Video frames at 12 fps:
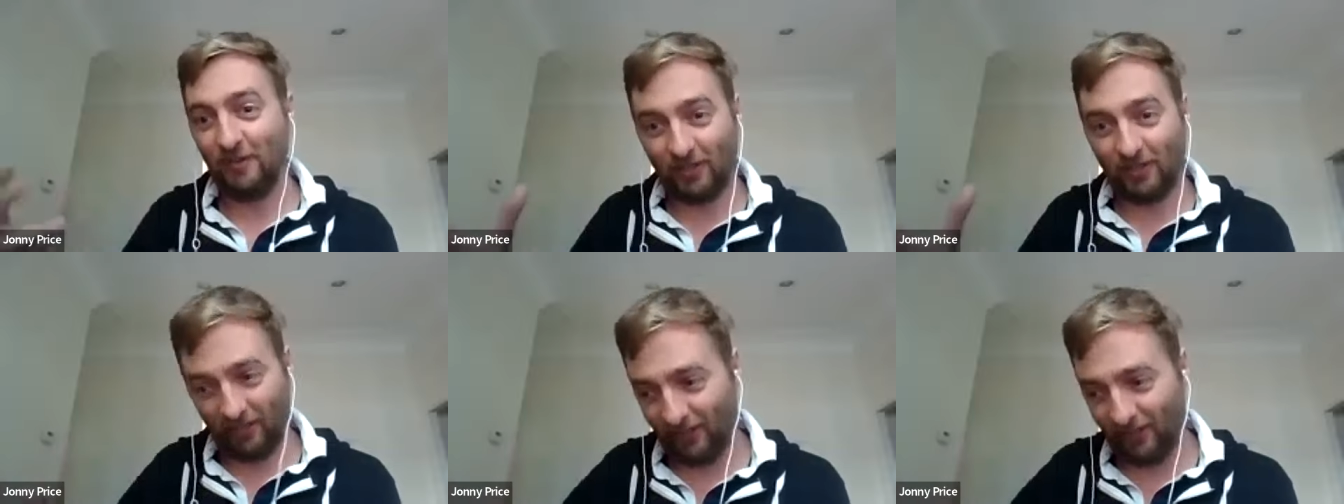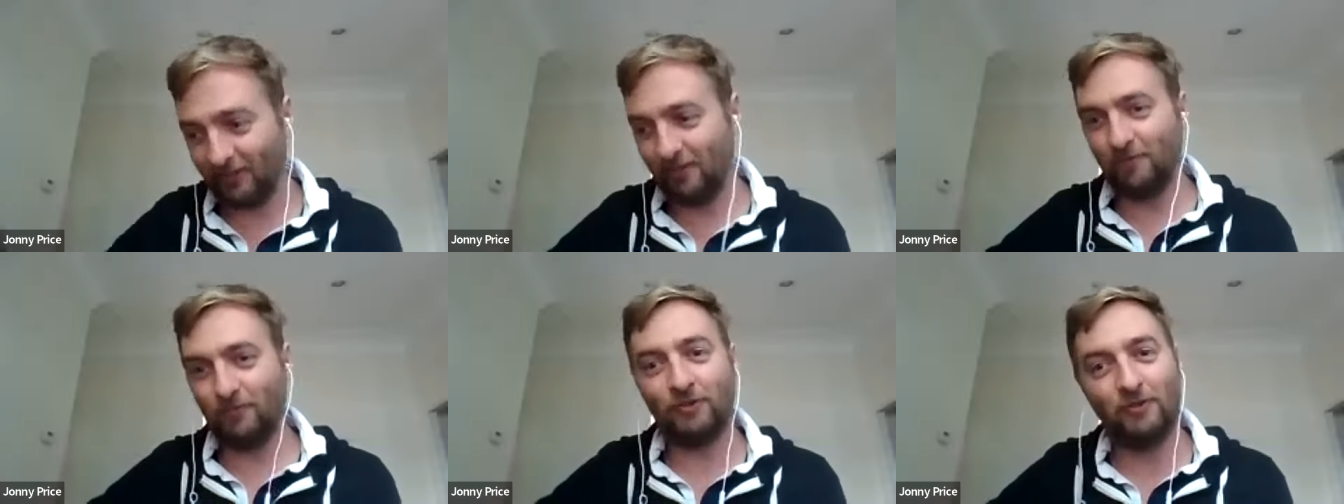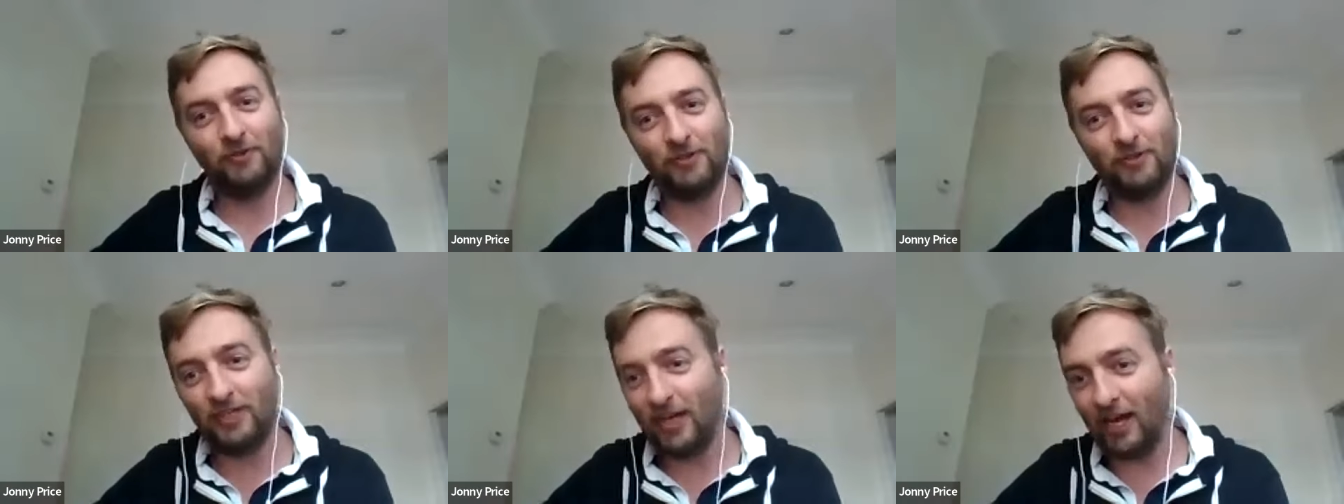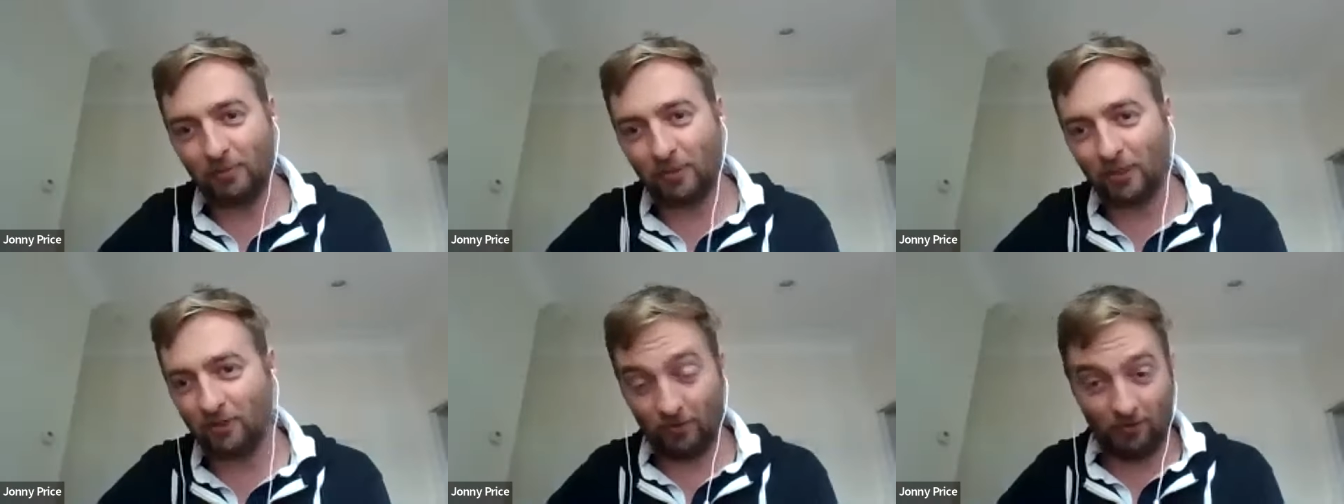connect them to the
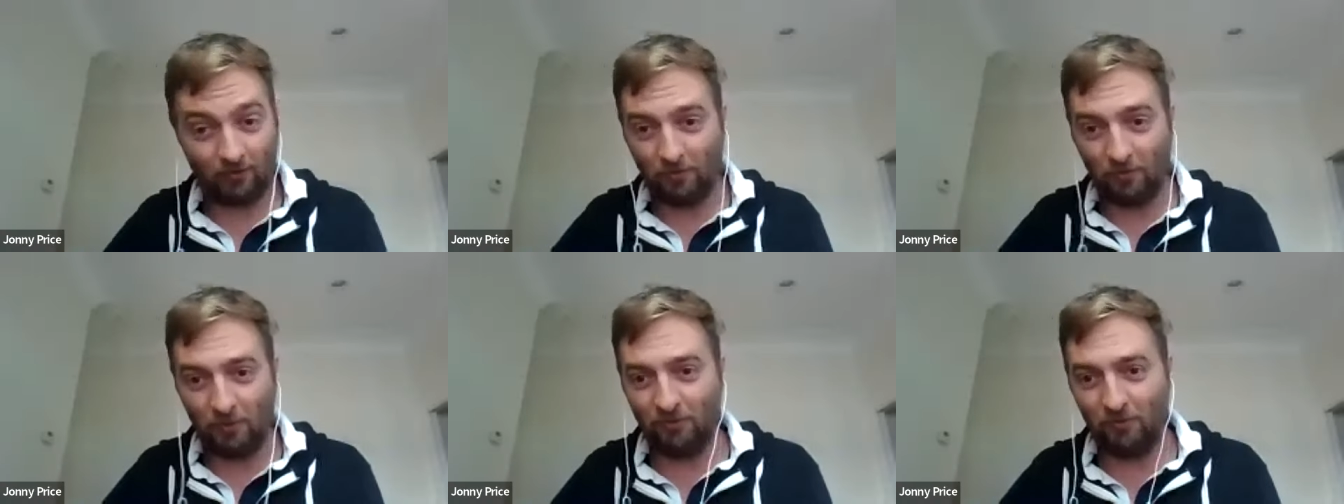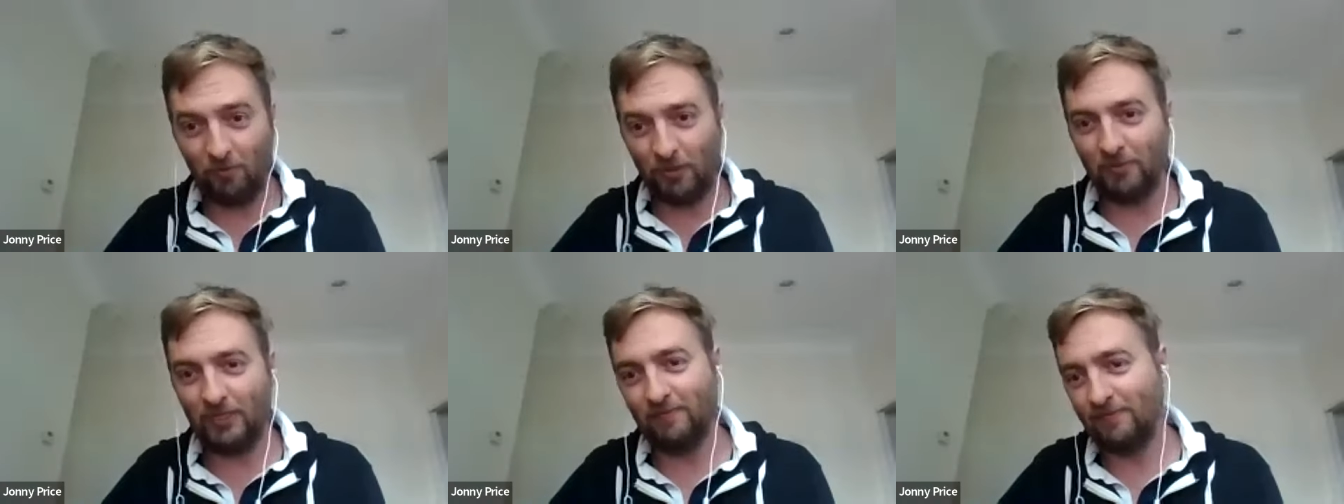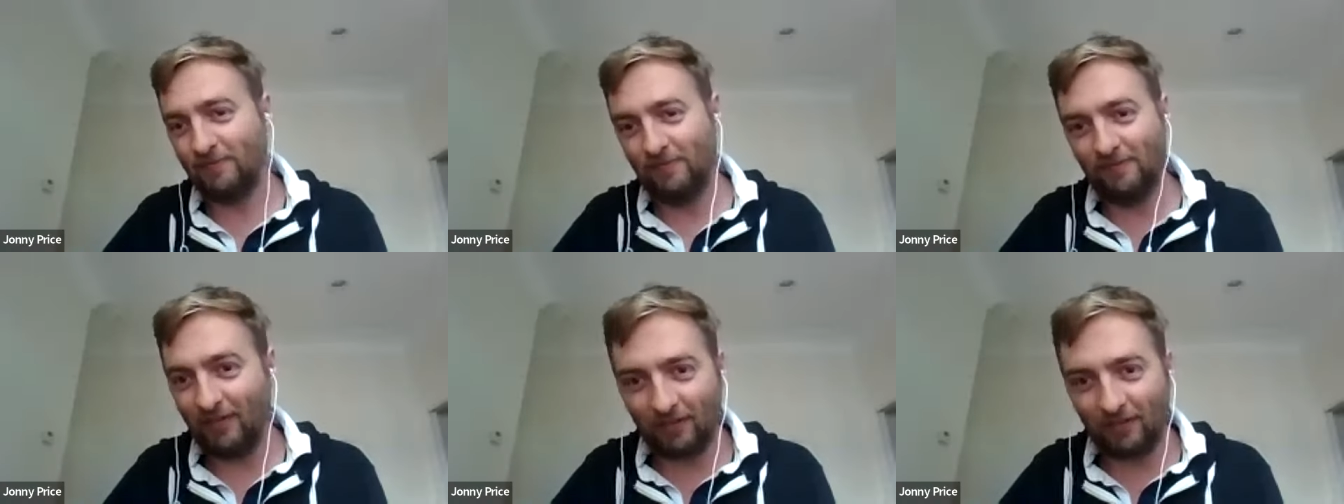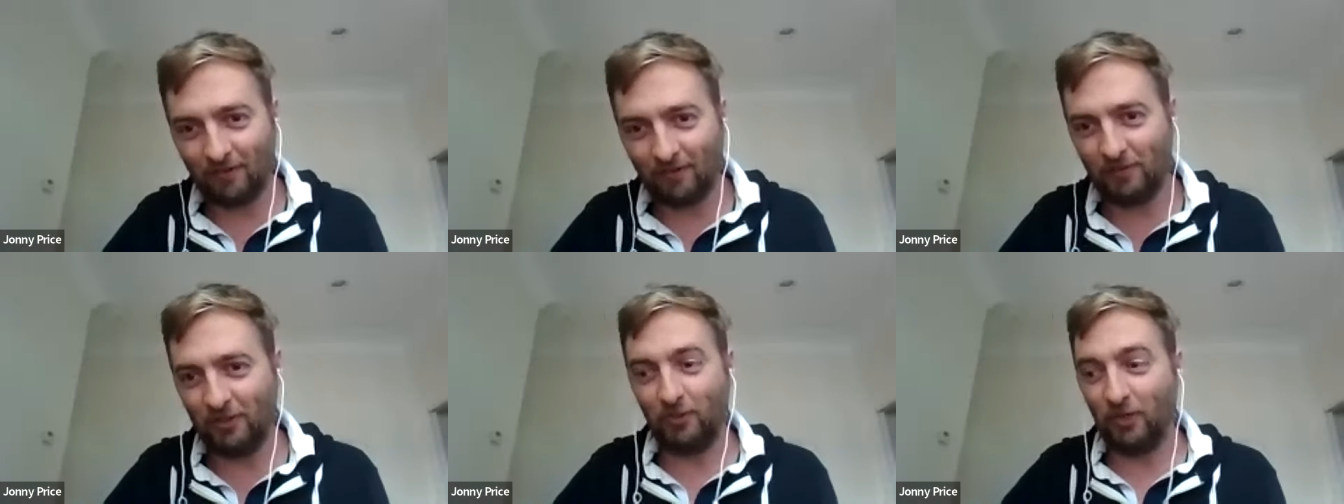enterprise this can be for b2b saas
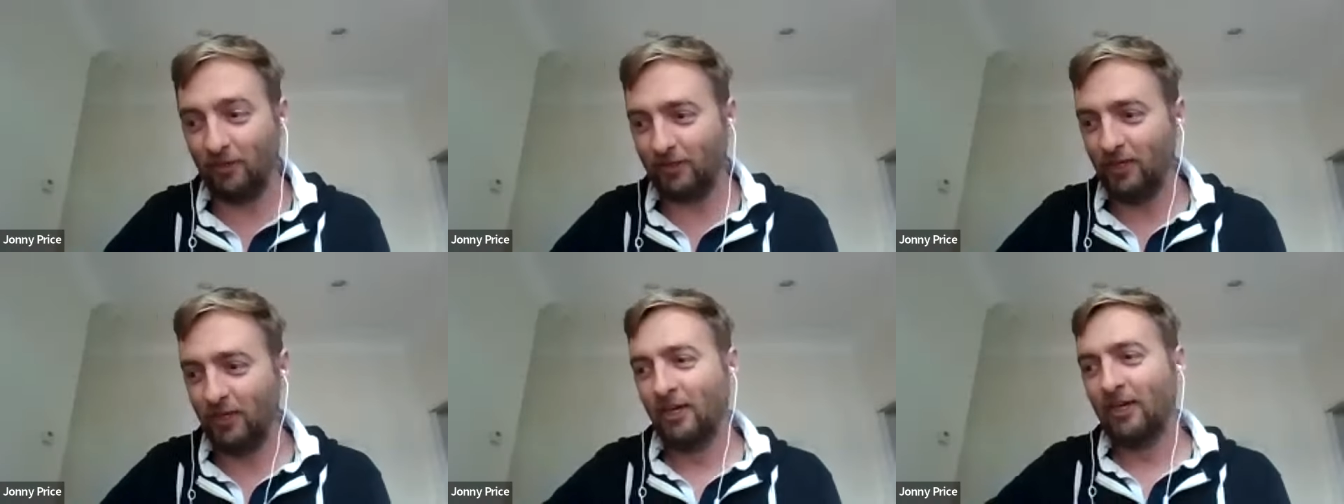companies as well right